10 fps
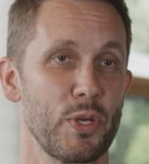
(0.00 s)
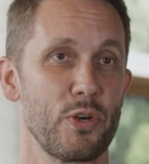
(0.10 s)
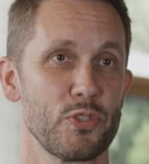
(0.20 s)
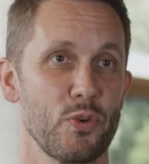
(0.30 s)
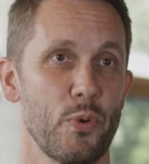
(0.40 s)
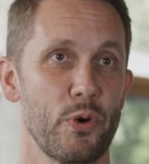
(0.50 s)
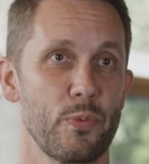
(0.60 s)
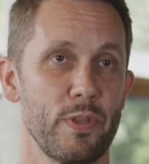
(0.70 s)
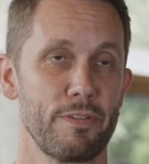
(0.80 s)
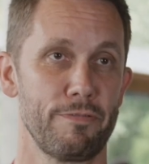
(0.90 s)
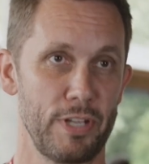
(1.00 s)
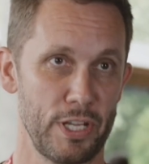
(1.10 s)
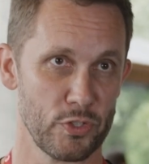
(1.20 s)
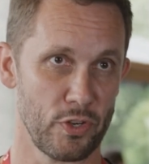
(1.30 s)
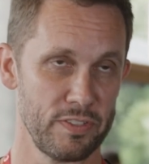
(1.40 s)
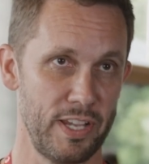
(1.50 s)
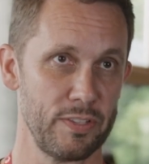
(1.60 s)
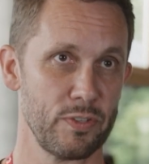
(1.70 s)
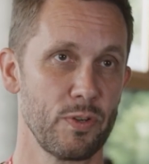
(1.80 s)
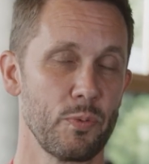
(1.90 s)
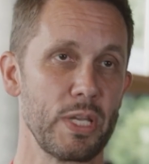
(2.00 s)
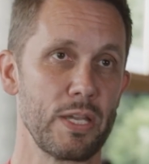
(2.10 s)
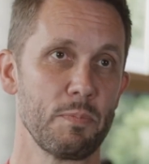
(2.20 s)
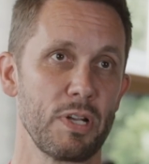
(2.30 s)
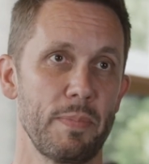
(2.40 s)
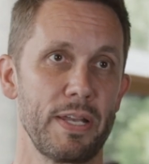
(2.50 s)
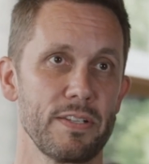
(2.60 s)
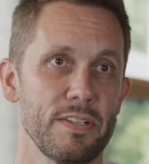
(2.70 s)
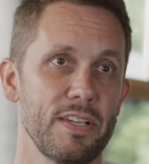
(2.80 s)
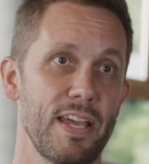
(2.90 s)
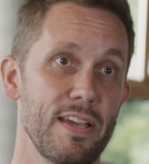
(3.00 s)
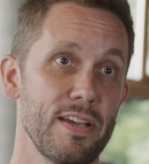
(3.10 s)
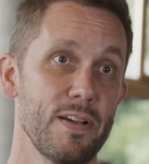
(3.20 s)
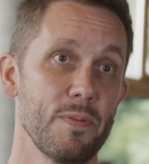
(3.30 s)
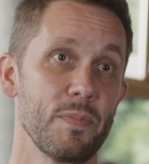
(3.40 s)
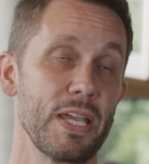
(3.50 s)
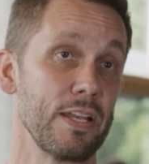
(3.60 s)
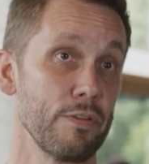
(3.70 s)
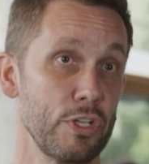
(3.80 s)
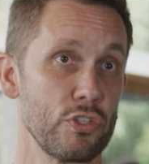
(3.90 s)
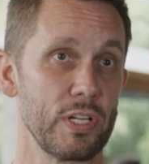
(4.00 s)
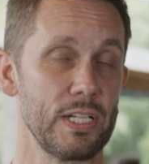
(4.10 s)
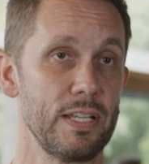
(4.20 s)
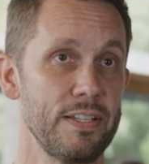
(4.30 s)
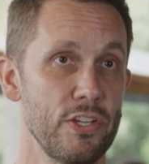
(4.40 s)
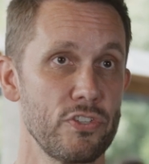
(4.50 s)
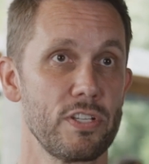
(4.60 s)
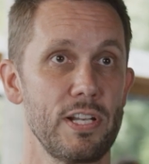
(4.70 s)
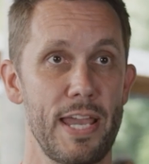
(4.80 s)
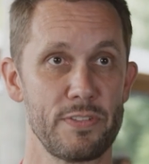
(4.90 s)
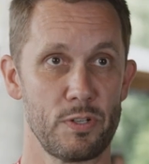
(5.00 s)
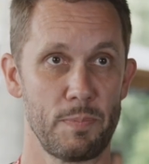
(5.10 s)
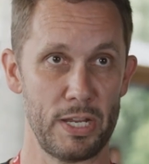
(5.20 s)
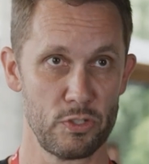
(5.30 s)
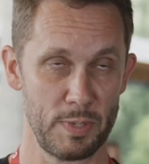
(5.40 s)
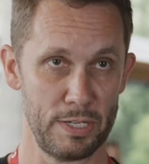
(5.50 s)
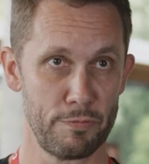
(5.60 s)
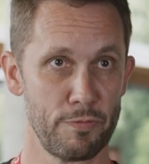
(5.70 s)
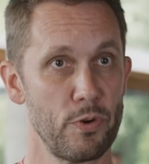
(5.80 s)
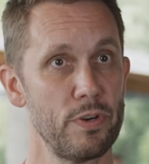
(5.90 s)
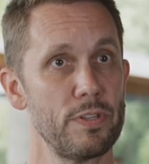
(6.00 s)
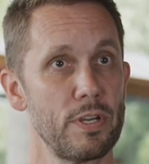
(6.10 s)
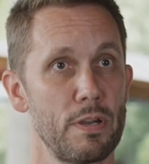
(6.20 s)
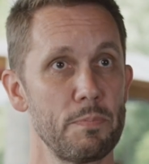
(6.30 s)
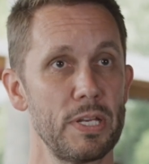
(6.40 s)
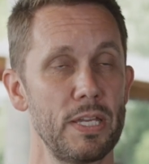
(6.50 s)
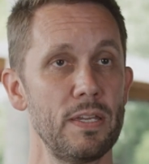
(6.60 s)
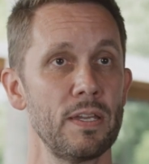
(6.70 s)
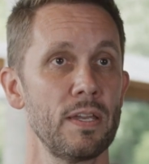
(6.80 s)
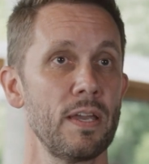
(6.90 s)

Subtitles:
We also work with Phoenix Contact. We implemented individual digital asset management for the company.